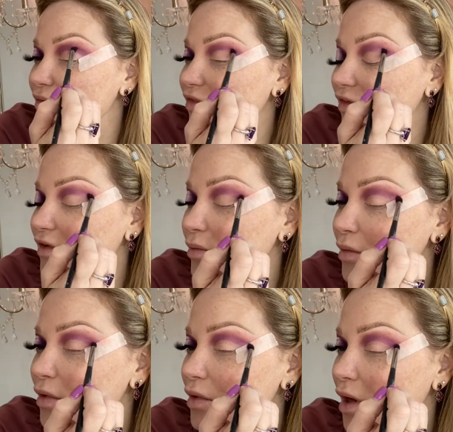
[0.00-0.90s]
Vivid
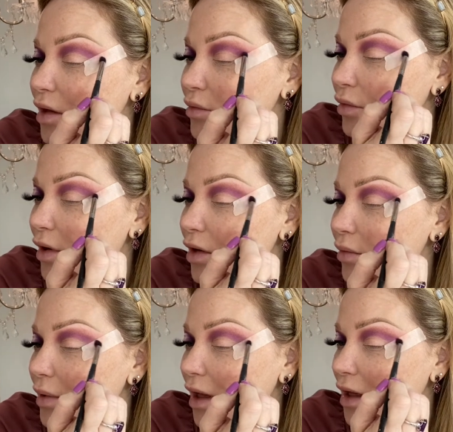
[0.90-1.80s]
Mood and Royal
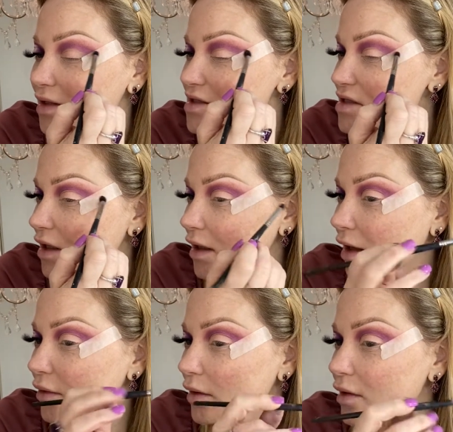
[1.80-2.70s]
Pain
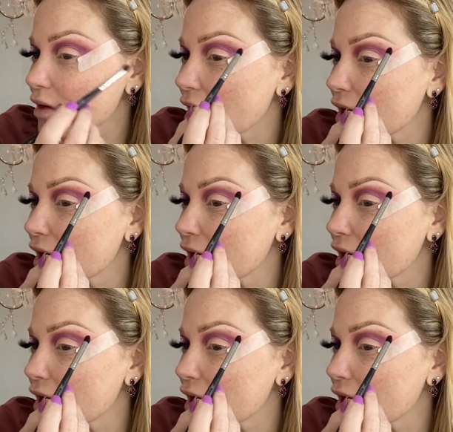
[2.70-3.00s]
together